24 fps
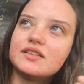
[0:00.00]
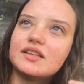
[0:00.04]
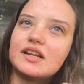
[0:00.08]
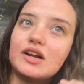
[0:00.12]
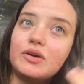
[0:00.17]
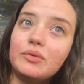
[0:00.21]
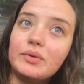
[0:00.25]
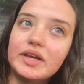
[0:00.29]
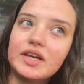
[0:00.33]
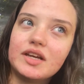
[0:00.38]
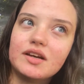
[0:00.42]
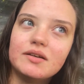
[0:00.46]
that
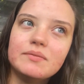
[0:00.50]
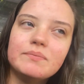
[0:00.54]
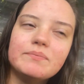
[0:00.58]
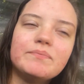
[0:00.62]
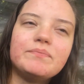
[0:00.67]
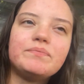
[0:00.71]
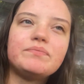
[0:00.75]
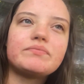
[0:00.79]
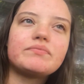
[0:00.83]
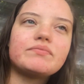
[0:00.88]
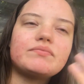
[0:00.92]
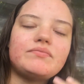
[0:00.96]
I'll wake up,
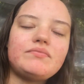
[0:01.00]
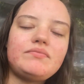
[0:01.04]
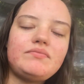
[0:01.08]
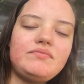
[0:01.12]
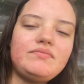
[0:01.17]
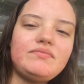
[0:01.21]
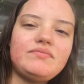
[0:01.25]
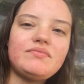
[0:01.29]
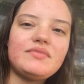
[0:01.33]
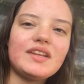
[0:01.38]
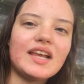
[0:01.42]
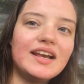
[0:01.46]

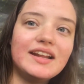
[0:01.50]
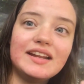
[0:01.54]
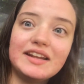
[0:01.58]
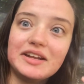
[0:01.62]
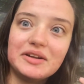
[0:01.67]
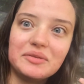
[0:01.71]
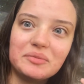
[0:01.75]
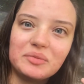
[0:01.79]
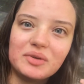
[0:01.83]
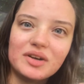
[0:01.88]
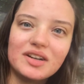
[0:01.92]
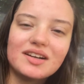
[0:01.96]
and it
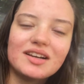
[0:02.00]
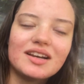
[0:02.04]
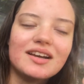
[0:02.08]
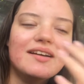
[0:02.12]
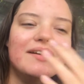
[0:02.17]
didn't work.